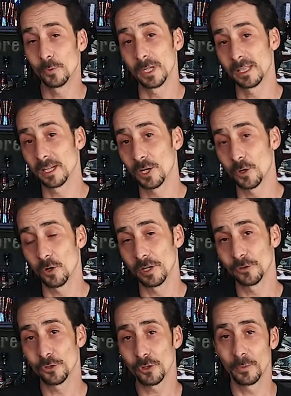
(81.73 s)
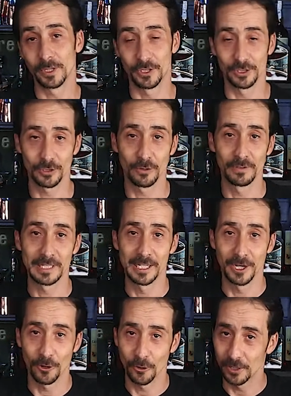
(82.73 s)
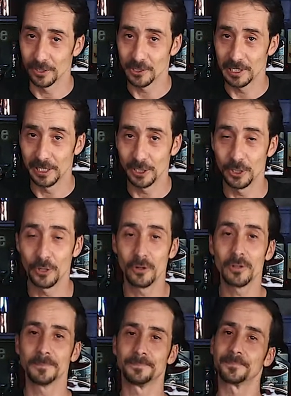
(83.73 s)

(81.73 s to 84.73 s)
with the Cointreau, which is obviously orange liqueur,